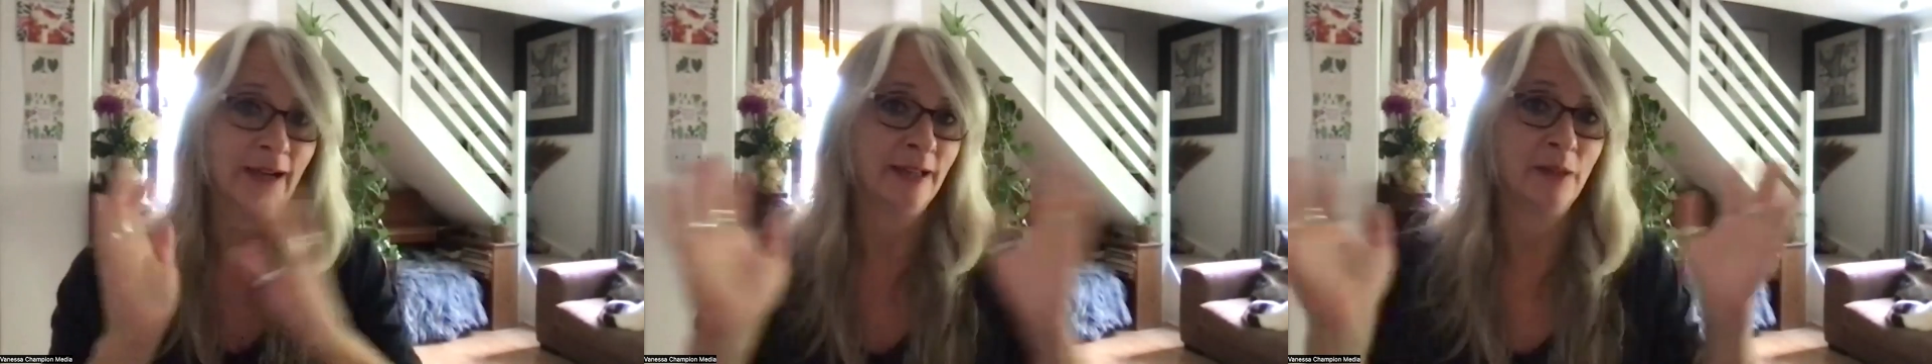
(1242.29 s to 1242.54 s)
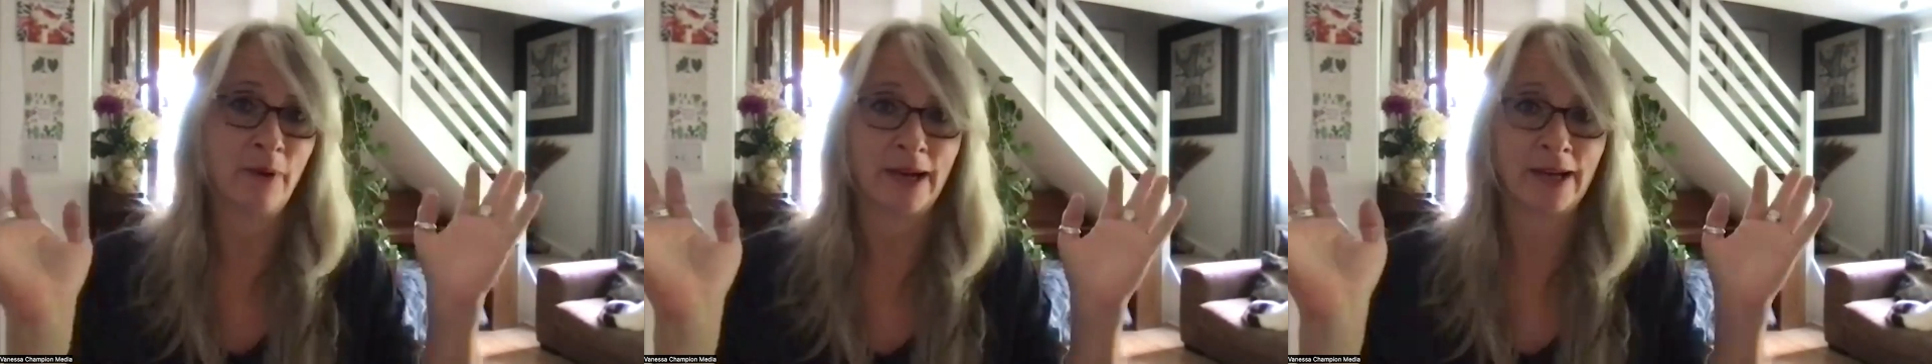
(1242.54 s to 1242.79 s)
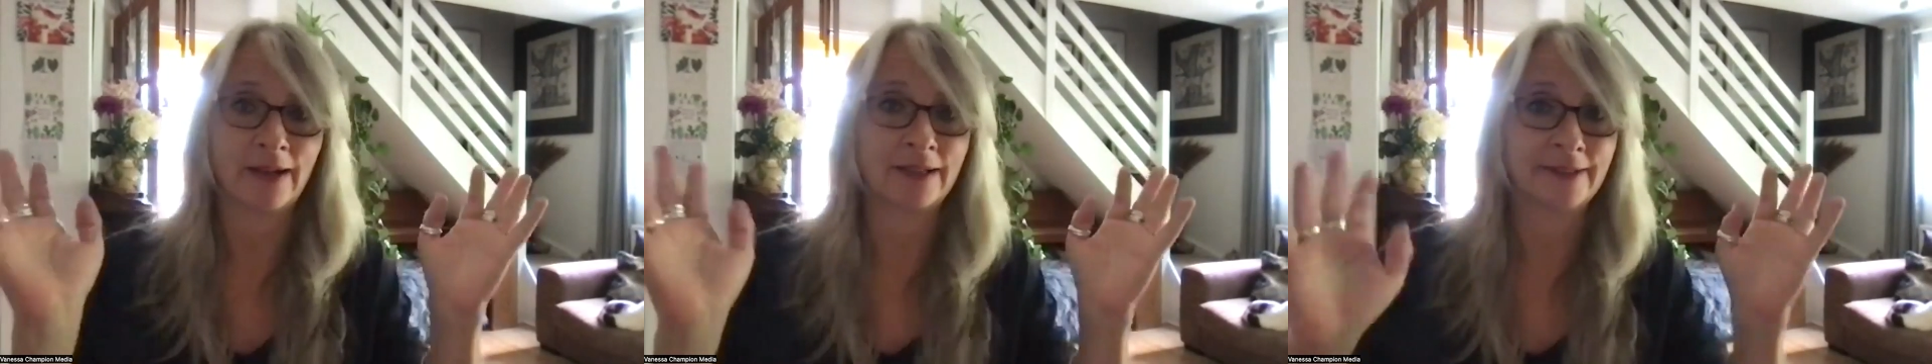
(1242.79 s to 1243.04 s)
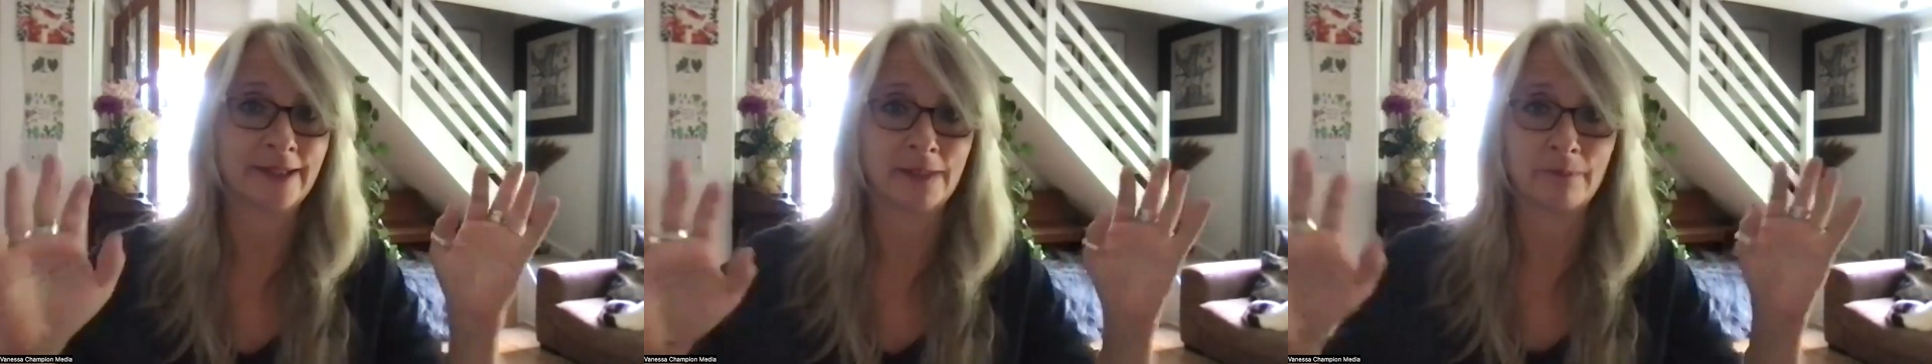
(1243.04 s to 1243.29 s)
anyway, I
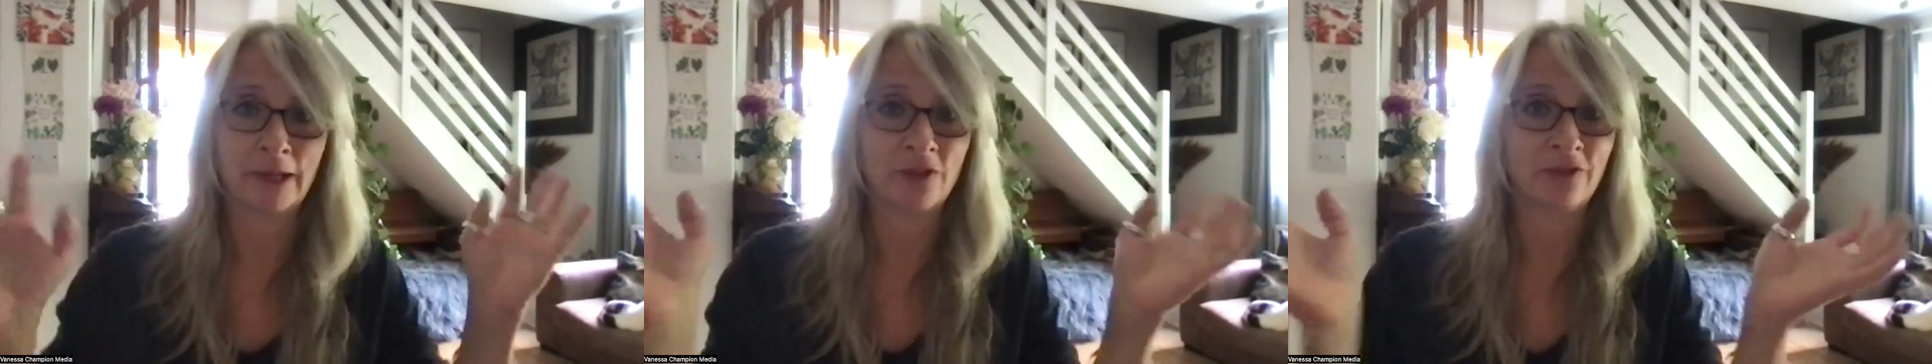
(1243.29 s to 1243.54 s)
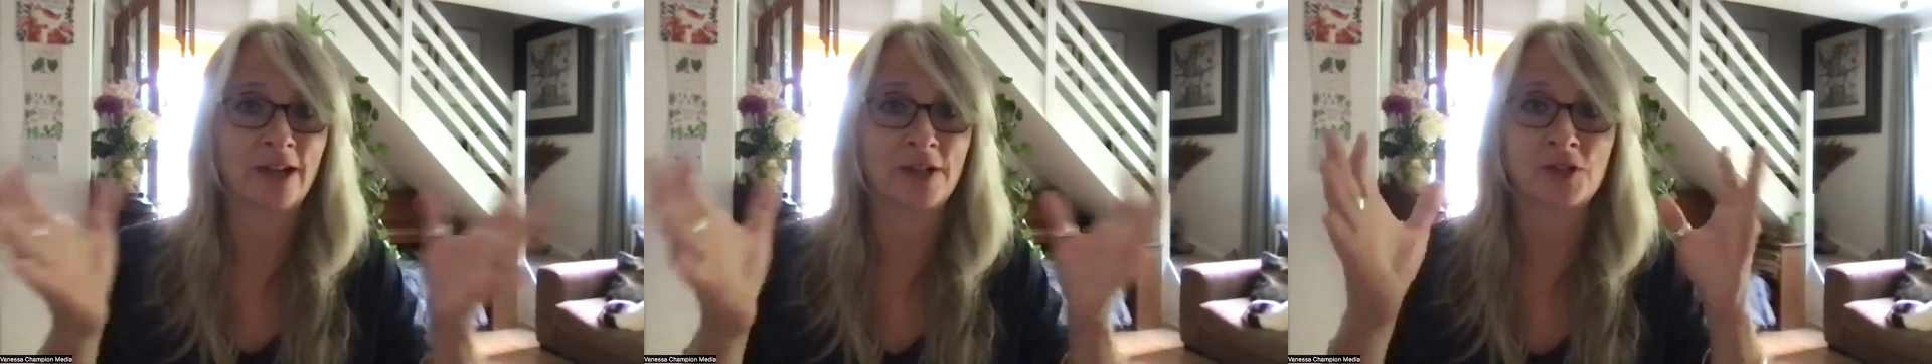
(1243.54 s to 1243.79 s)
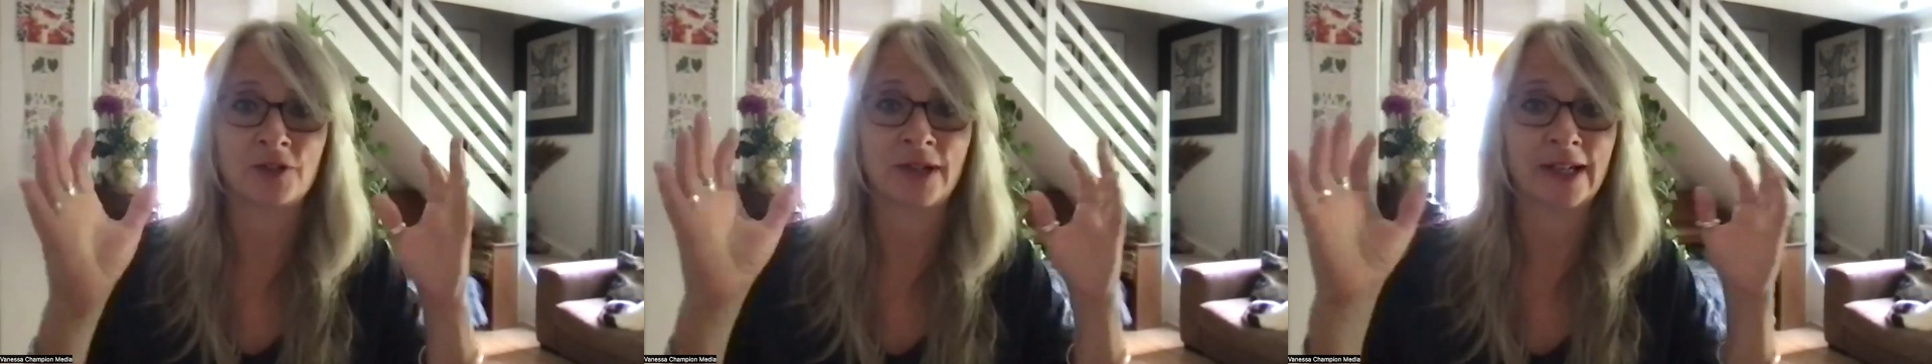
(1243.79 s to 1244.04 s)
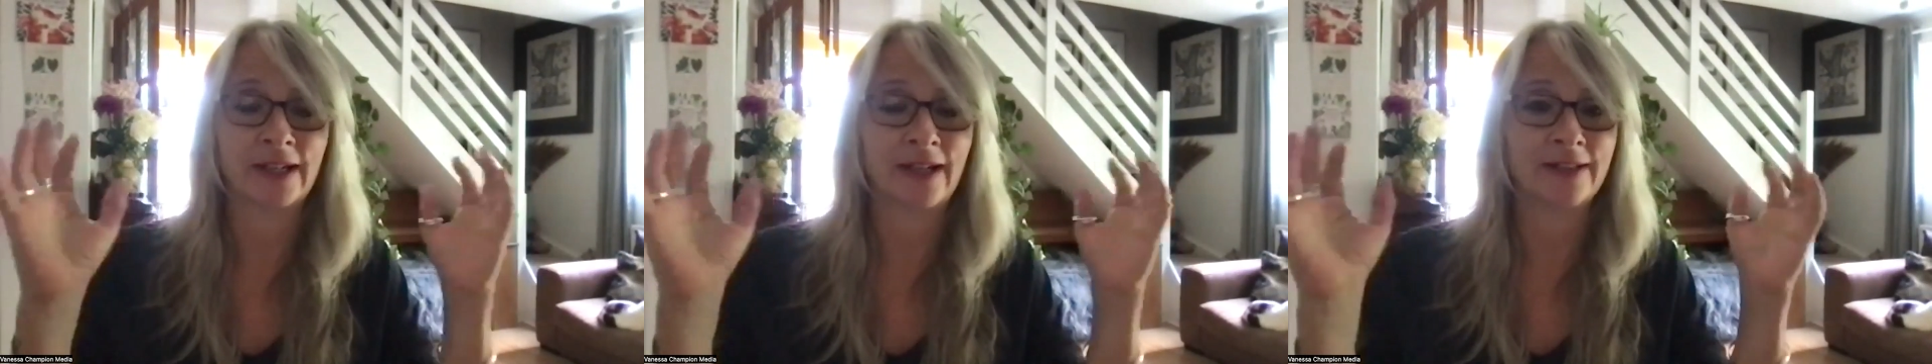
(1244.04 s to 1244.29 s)
think
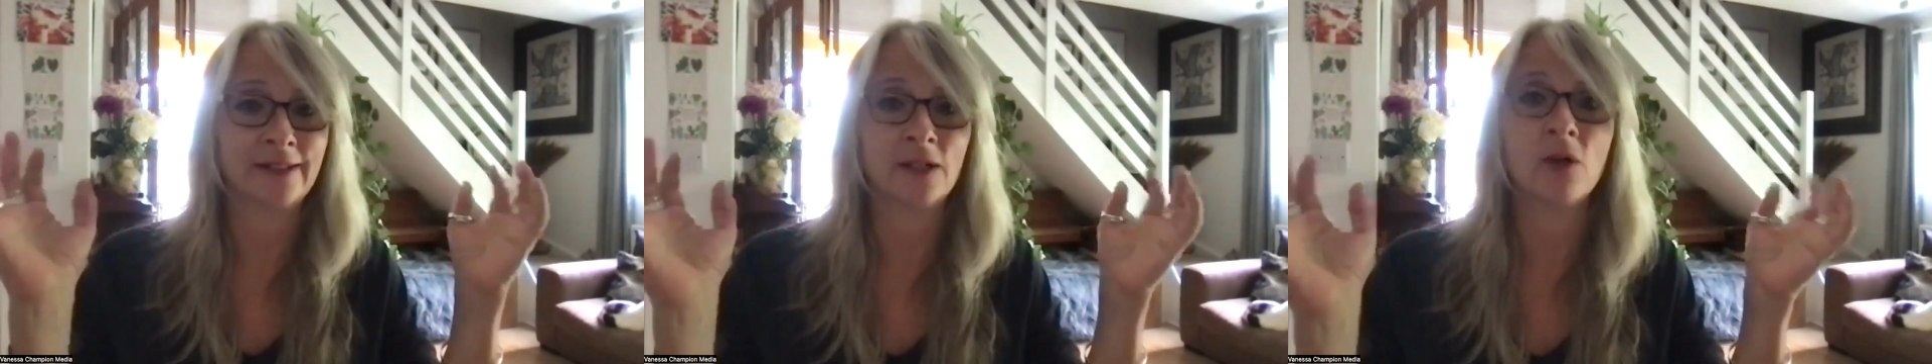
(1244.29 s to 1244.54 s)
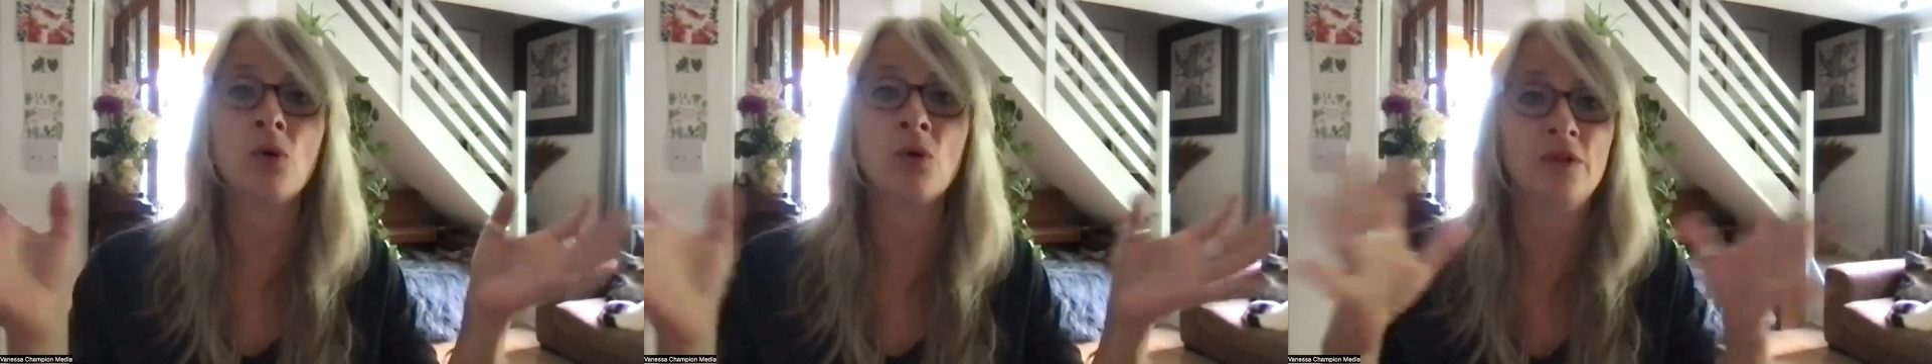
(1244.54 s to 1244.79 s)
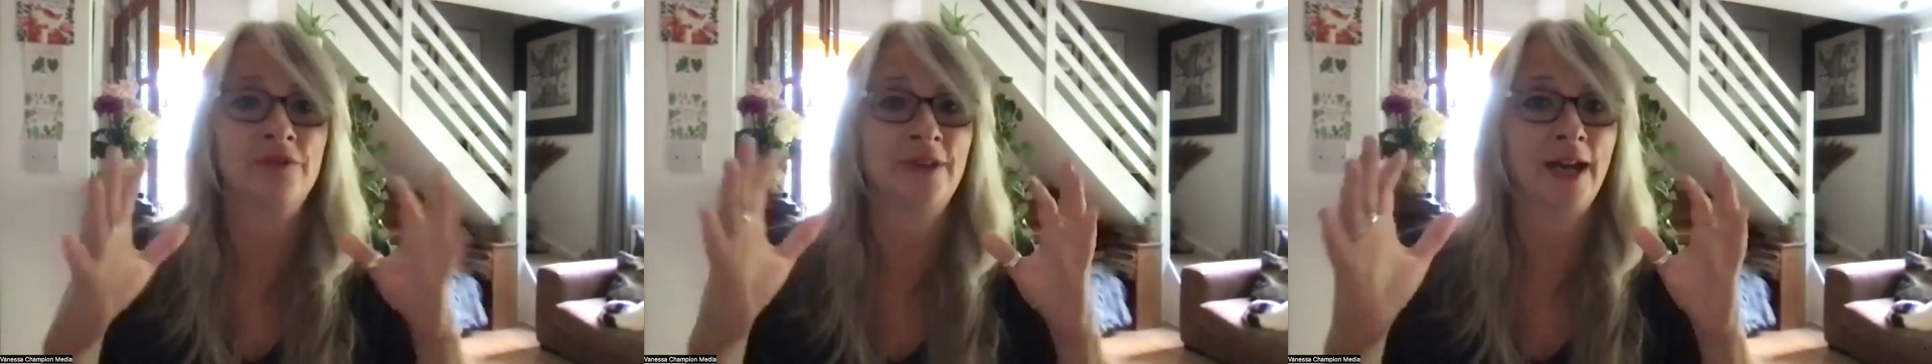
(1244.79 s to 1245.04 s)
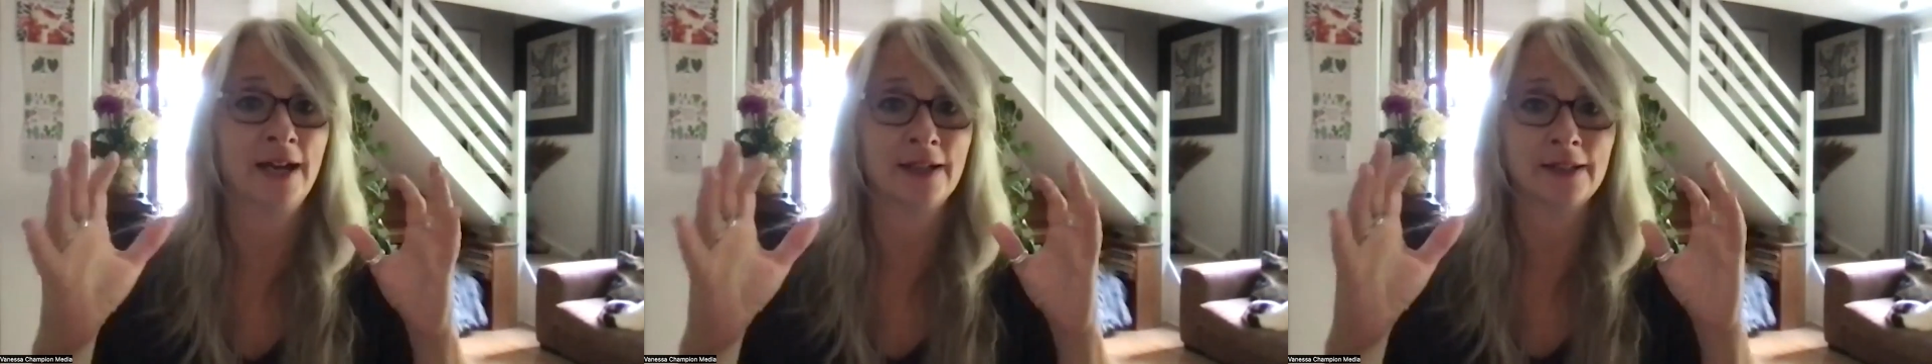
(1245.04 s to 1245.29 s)
manufacturing, I think all of
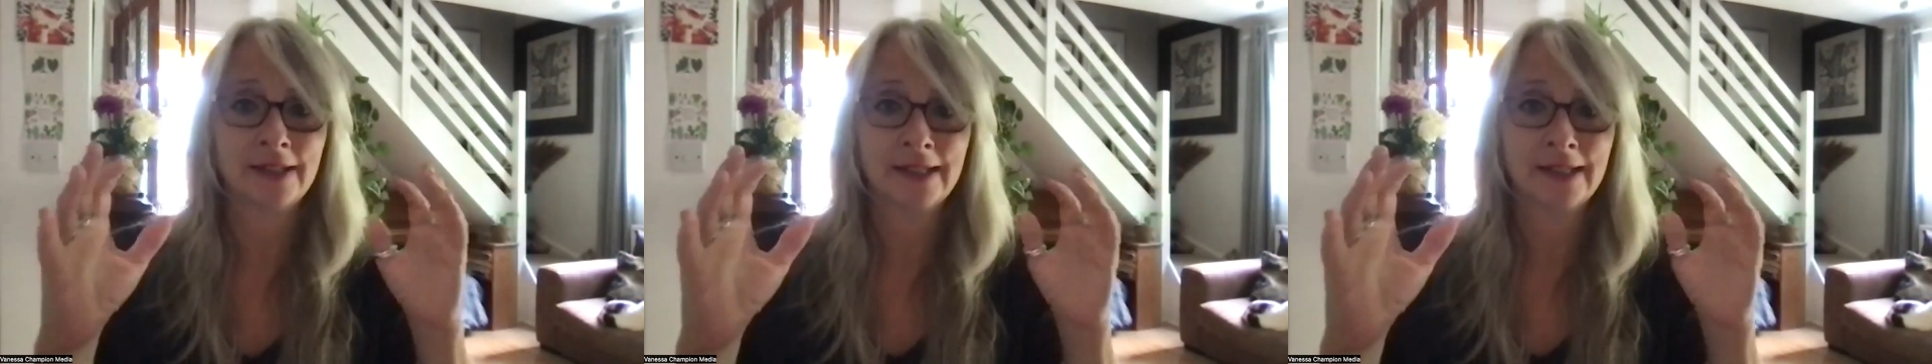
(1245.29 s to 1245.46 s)
that,